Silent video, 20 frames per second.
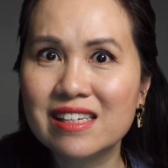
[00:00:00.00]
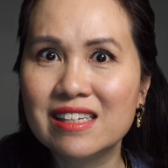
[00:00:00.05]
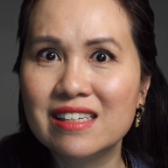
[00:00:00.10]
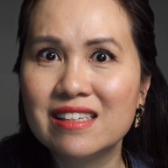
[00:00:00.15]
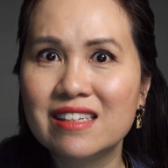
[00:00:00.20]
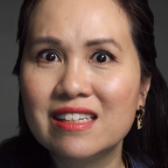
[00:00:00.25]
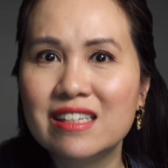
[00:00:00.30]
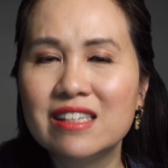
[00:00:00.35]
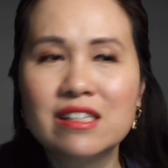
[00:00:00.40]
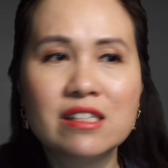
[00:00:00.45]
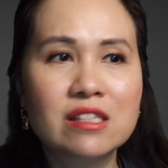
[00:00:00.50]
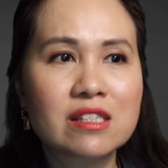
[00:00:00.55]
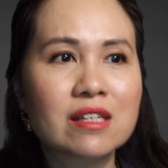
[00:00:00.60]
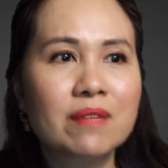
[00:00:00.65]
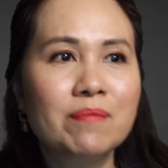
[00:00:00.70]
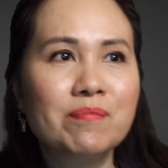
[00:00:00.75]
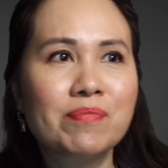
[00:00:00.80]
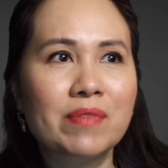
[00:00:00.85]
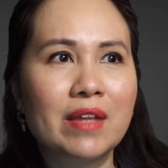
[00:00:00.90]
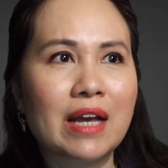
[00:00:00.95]
It is
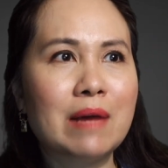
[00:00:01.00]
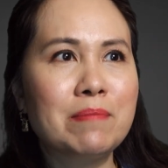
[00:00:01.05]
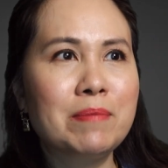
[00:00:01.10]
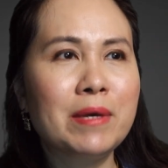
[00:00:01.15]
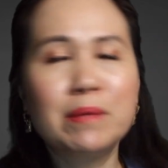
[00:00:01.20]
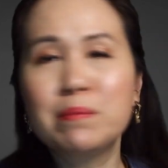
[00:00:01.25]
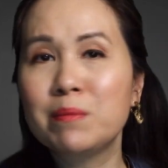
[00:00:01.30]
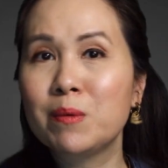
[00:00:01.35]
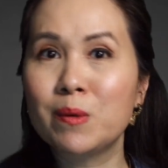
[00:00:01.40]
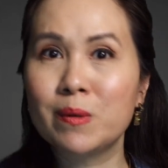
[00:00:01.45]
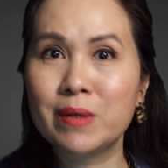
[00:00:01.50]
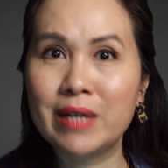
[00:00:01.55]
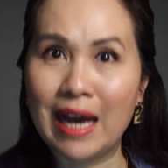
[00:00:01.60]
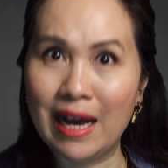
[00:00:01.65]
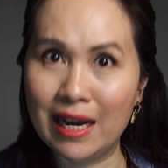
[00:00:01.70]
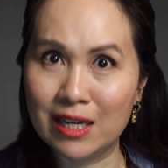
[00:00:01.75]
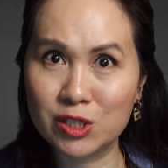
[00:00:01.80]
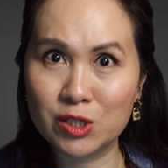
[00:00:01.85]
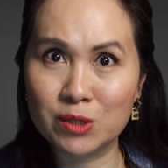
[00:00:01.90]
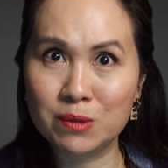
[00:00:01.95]
a bit more
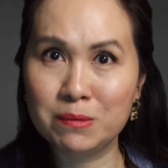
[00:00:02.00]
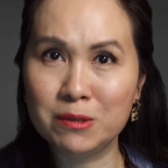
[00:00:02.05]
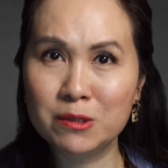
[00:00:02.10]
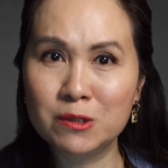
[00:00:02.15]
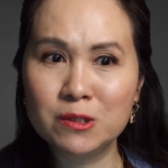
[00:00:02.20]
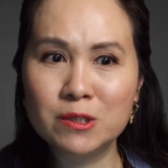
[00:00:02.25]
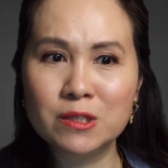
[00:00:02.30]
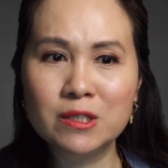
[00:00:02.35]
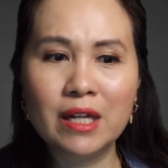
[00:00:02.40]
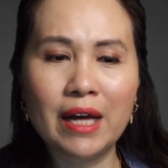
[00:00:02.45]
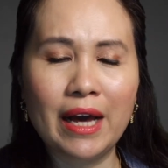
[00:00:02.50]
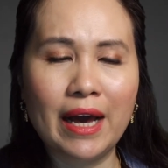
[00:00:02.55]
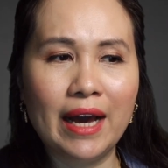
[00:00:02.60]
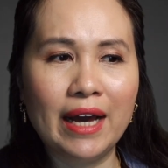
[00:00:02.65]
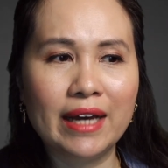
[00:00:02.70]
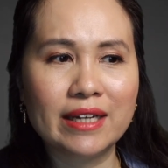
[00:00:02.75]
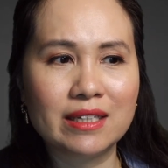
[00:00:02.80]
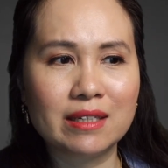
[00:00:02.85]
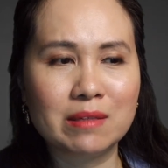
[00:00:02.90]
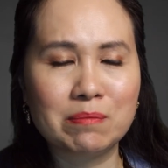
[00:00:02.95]
casual
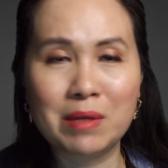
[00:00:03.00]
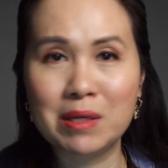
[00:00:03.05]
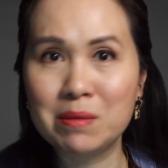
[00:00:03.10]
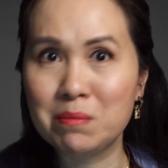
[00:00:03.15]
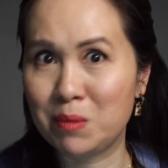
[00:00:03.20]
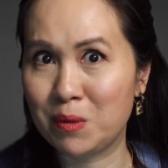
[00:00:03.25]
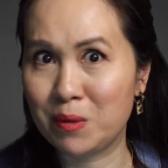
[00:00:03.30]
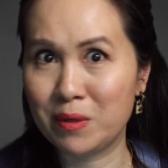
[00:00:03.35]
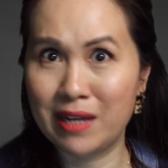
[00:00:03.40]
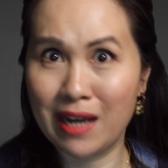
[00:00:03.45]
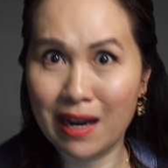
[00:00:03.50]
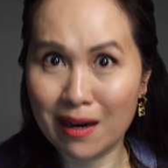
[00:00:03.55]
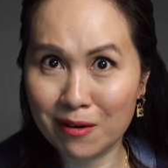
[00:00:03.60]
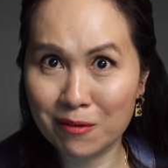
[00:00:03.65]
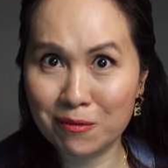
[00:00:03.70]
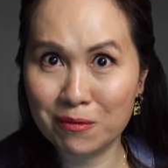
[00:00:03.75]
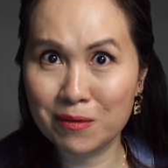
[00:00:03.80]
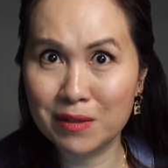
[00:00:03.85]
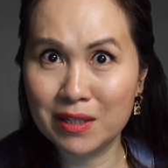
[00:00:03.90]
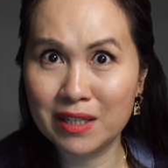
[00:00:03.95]
and a bit more
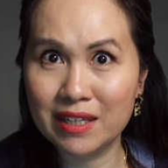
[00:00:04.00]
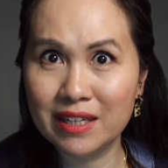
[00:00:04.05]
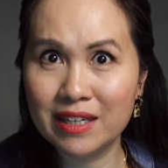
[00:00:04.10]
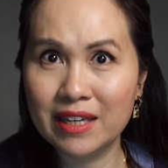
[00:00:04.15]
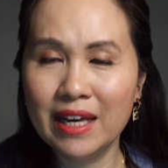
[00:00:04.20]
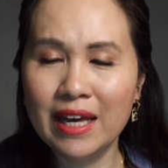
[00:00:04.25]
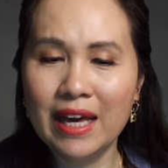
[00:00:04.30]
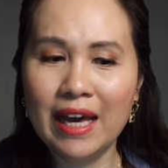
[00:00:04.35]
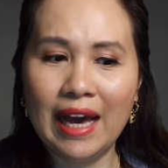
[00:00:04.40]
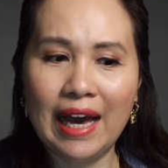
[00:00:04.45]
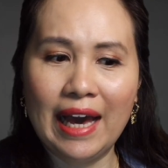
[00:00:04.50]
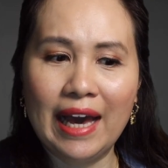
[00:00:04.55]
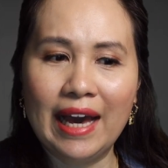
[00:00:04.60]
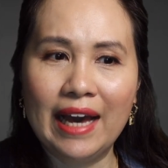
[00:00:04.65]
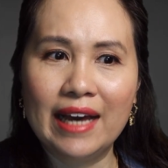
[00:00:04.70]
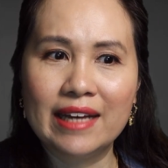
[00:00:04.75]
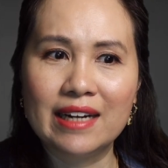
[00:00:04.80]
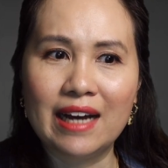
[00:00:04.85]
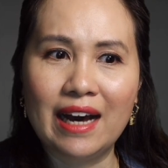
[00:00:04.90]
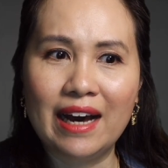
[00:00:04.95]
carefree,
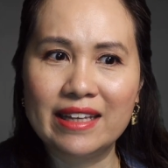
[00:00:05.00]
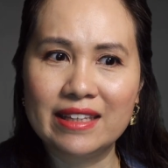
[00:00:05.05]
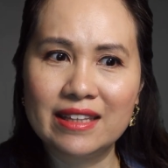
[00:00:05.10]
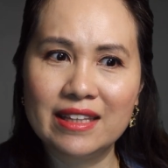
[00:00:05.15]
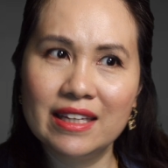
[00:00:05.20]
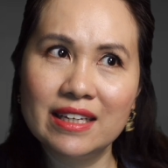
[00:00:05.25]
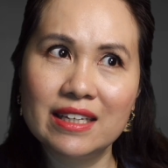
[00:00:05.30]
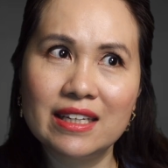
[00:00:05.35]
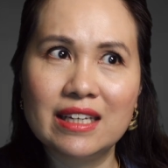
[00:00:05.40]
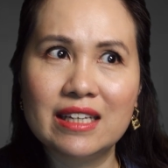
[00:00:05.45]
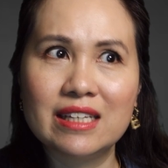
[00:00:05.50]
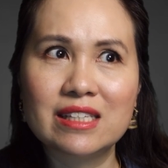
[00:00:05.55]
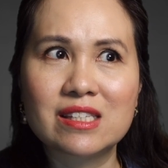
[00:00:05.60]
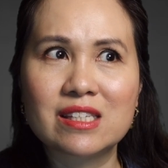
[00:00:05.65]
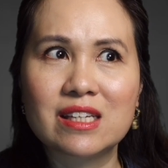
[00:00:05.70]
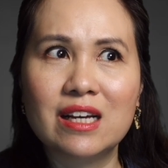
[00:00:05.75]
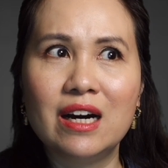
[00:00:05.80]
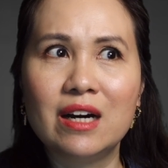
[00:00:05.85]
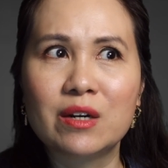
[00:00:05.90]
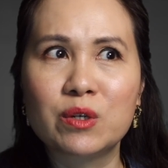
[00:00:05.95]
and I think it's
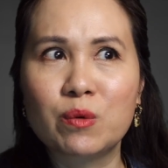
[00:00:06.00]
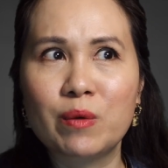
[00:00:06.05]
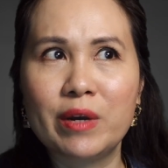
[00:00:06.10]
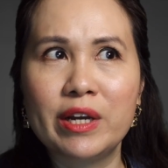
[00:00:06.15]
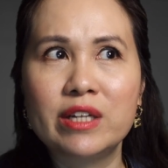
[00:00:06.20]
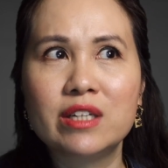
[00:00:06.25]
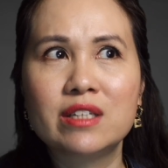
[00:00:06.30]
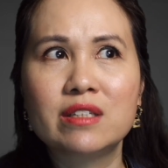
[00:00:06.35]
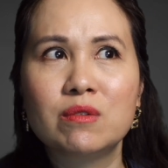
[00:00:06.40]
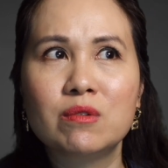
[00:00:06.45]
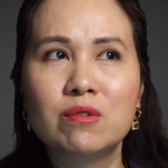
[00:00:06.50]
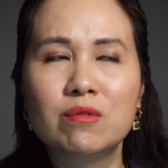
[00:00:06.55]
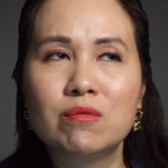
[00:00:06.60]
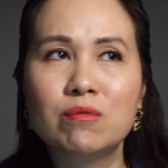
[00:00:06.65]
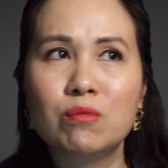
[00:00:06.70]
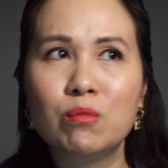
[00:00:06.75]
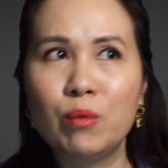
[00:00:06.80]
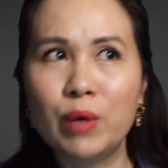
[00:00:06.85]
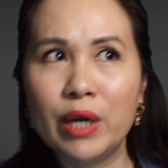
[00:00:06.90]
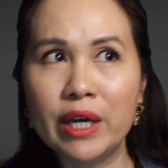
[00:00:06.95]
a great
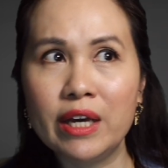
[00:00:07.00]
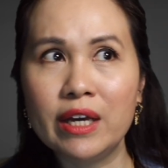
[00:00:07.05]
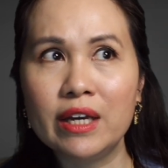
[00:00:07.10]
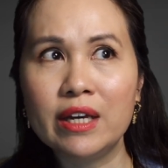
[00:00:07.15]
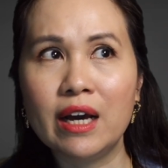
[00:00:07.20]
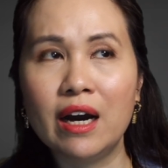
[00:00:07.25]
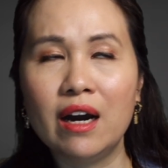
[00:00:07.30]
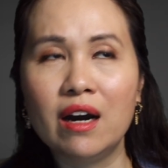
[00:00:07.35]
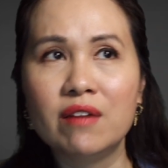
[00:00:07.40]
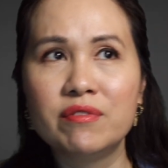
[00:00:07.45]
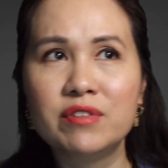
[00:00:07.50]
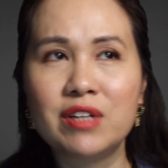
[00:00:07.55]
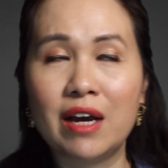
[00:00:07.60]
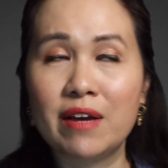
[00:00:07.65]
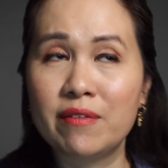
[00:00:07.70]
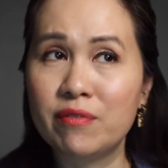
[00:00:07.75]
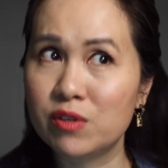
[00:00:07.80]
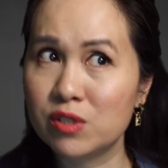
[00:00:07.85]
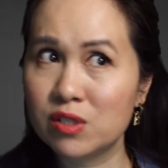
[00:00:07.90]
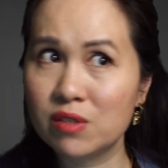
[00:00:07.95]
way of
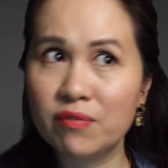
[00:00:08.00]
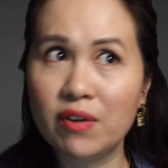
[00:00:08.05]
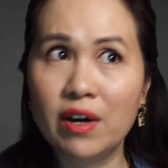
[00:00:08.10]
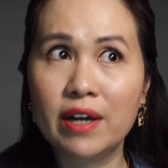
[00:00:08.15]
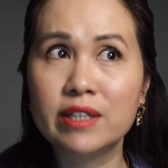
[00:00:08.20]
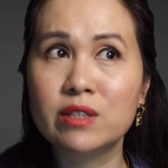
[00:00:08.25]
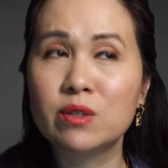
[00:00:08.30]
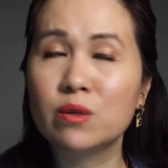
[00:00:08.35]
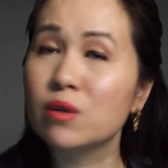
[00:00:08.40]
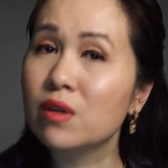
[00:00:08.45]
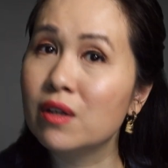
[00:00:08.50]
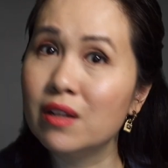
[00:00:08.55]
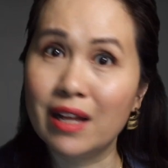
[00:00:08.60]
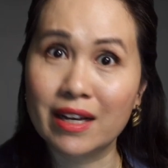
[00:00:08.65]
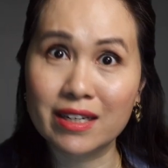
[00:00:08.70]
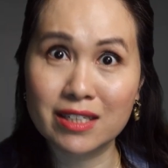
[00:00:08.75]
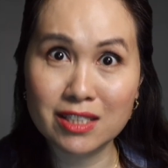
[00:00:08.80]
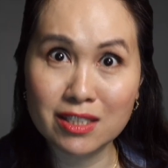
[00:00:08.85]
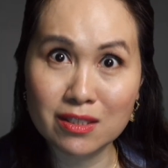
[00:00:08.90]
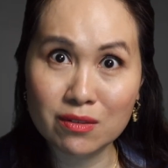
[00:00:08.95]
diversifying your
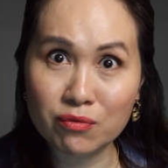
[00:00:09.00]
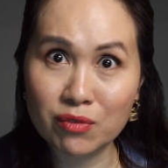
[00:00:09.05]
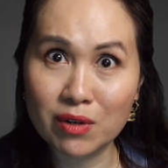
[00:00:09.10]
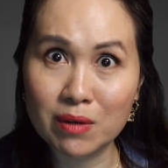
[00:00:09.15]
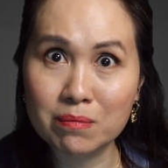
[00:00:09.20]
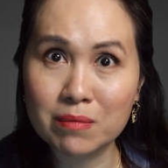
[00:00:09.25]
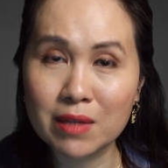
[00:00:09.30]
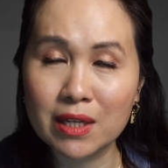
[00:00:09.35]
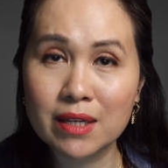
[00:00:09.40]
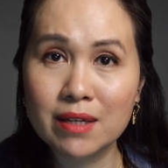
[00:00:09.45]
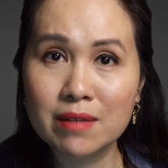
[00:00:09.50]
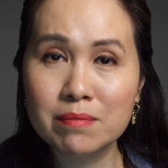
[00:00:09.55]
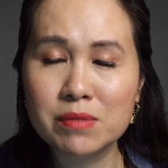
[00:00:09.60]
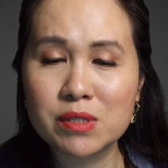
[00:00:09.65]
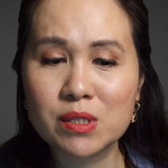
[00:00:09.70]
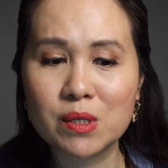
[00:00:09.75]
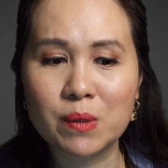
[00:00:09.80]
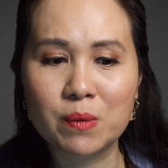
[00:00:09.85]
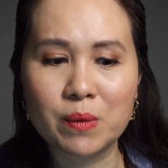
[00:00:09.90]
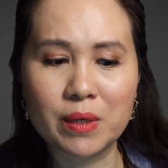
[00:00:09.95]
collection from them,
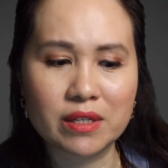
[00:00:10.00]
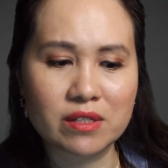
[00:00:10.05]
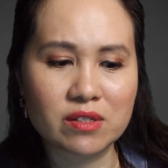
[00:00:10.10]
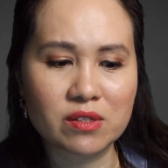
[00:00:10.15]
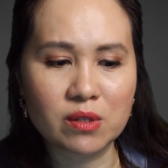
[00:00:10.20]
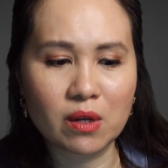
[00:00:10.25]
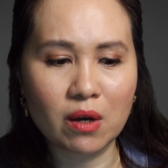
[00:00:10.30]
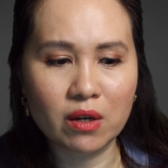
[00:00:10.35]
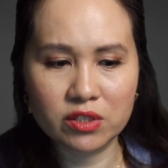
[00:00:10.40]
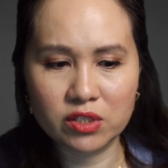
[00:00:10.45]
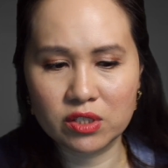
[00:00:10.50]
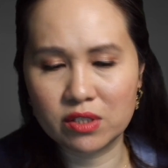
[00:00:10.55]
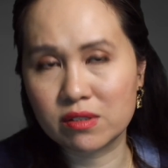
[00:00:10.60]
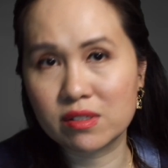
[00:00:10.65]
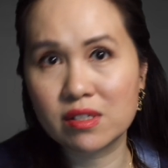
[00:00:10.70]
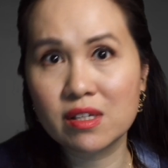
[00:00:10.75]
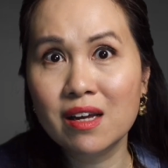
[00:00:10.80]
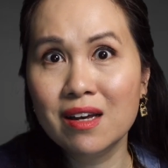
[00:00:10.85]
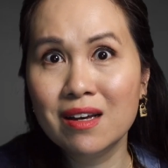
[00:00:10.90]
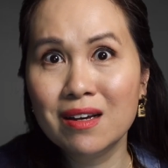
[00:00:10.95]
so it's not
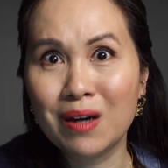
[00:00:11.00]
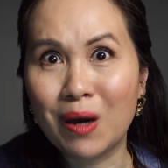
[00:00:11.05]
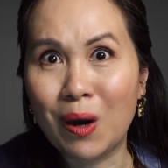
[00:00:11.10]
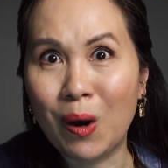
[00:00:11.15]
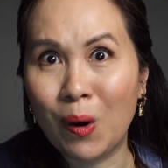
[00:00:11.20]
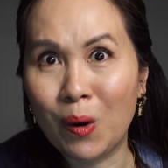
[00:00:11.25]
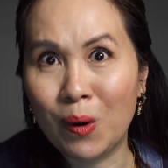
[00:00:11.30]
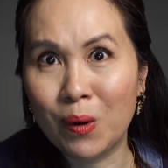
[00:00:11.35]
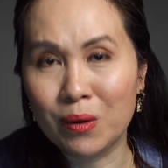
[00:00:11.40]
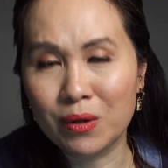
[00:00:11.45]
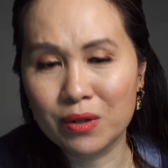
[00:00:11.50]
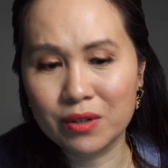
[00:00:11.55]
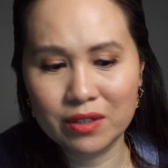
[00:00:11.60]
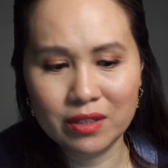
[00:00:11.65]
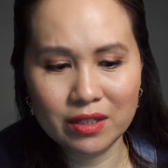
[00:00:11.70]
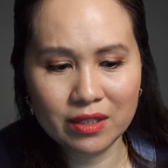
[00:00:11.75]
just all